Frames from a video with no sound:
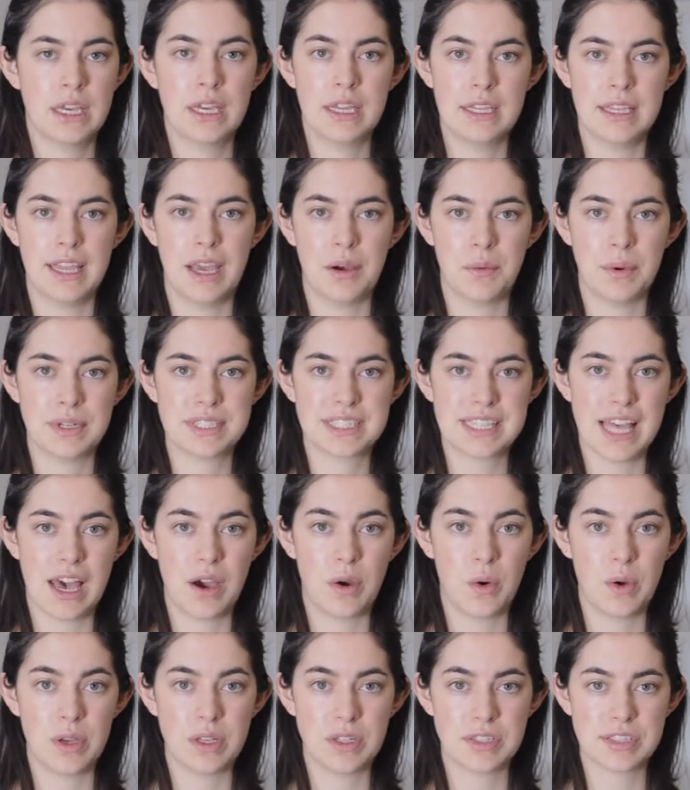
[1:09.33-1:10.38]
Now once that
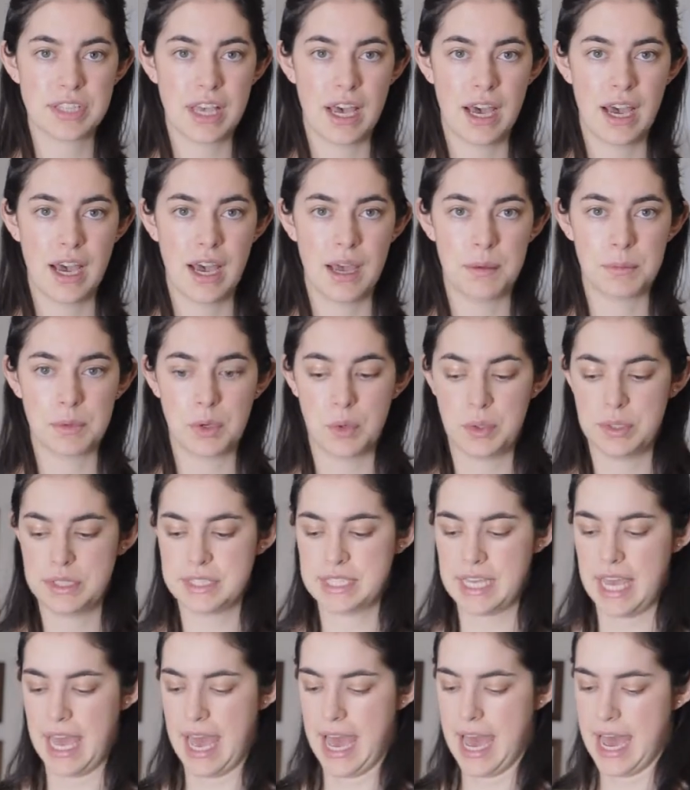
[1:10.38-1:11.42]
oil's hot, I'm going
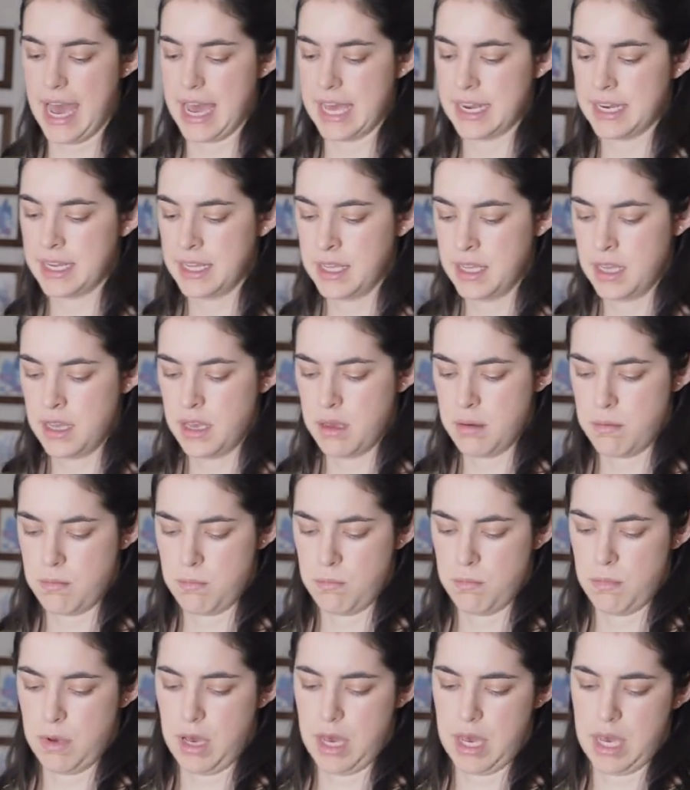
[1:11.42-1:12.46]
to add
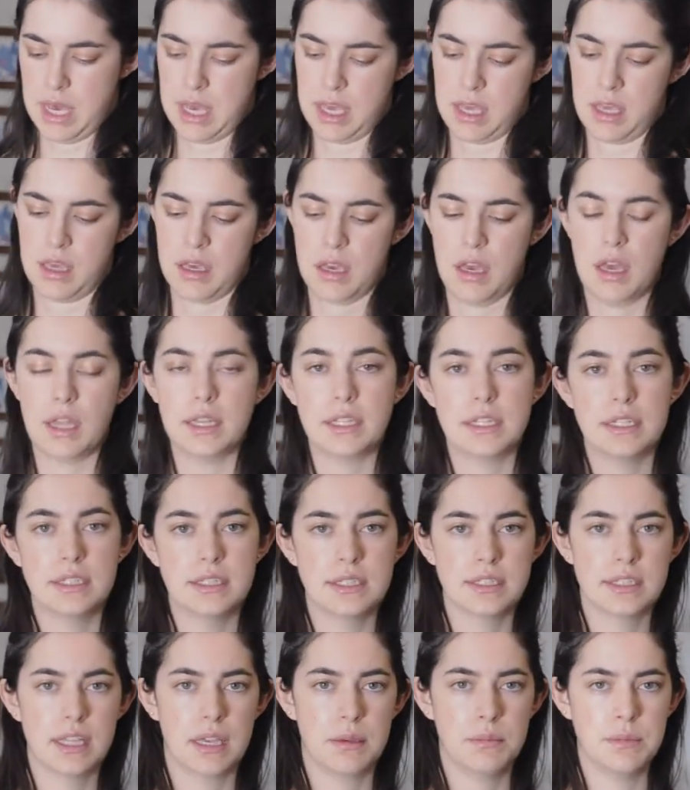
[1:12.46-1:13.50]
my
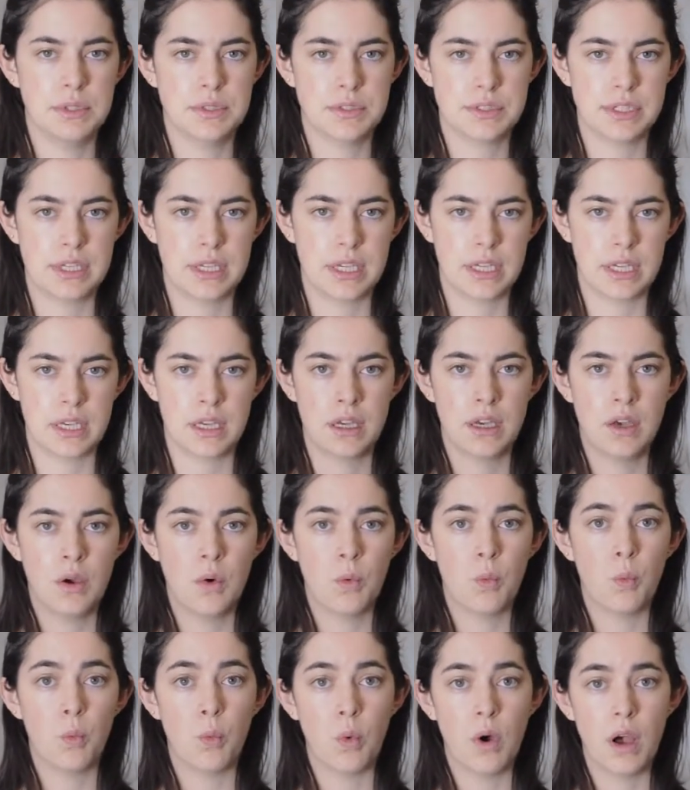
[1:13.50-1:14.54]
onions. I'm using
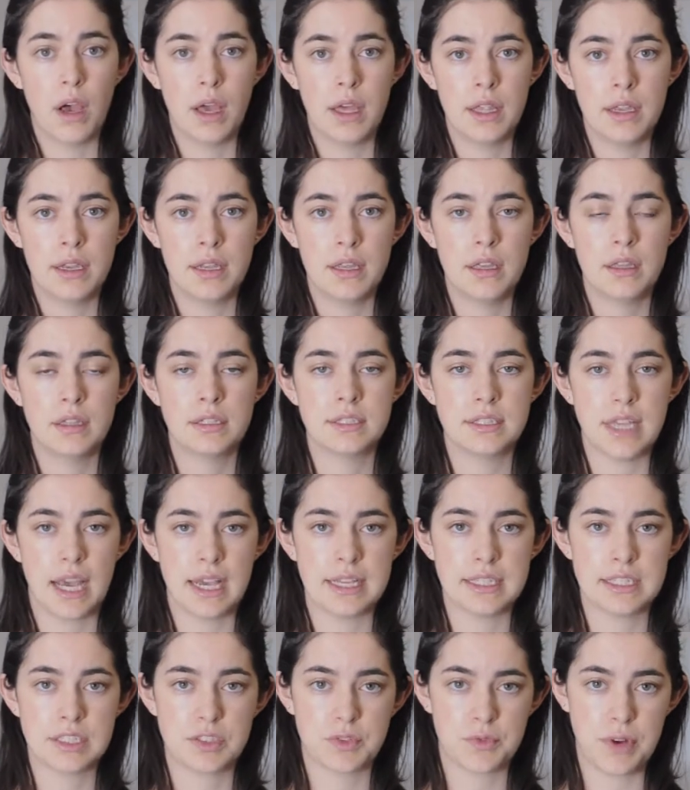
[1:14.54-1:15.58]
one
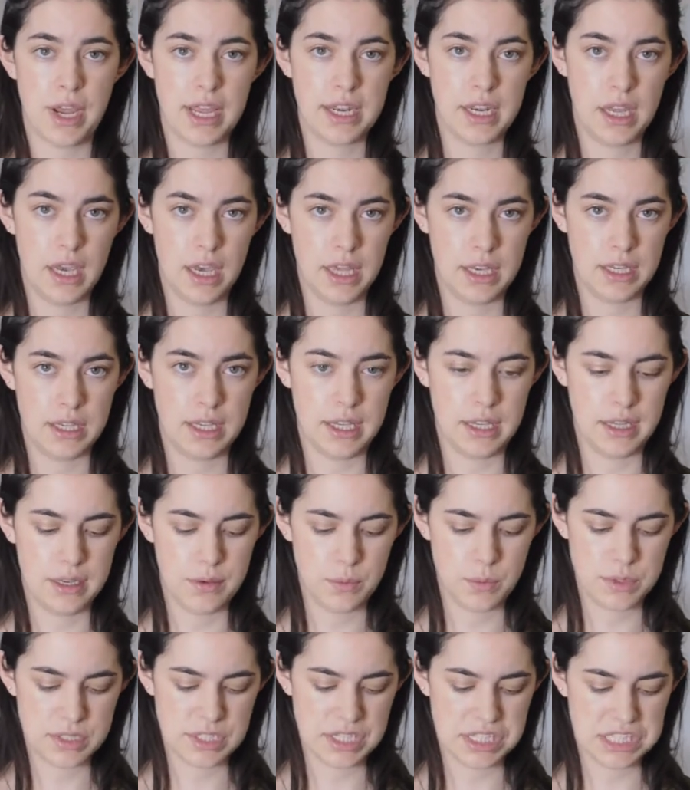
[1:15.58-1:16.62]
diced red onion,
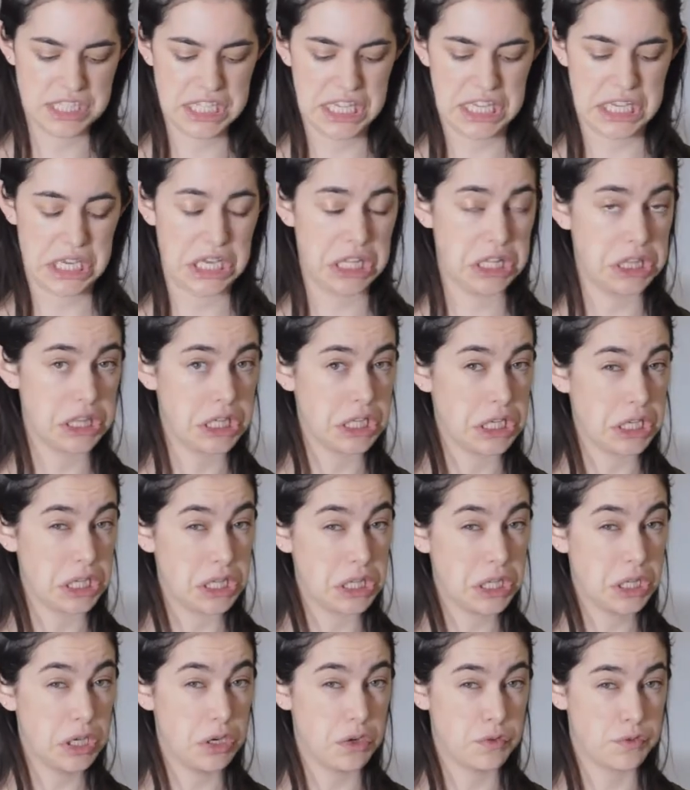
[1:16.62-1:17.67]
which is like a little
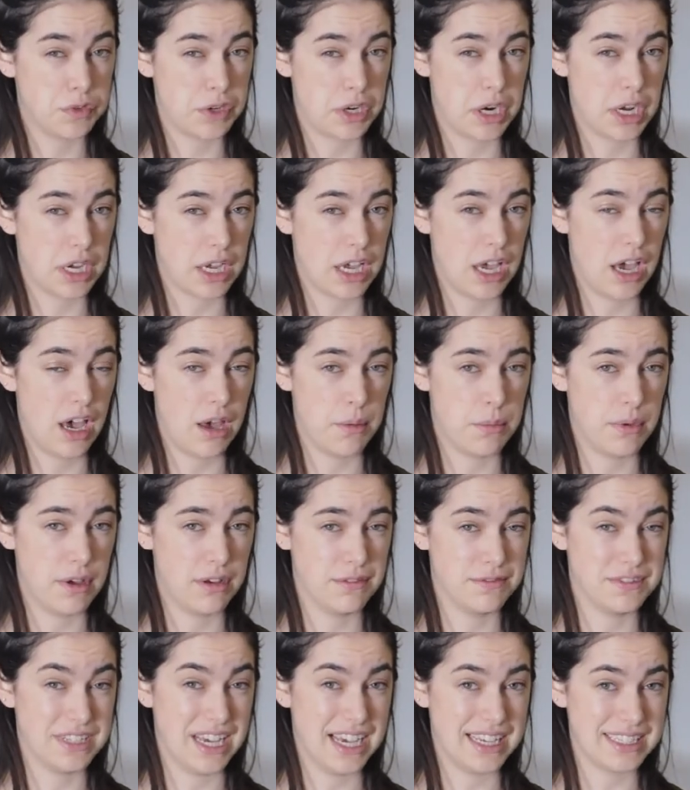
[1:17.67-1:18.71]
over a cup
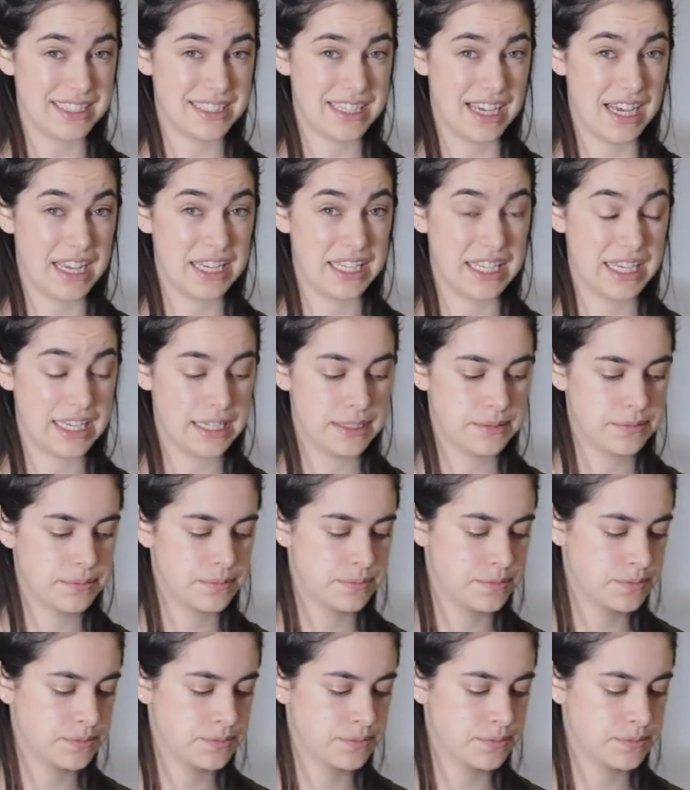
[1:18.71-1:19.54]
of diced onion.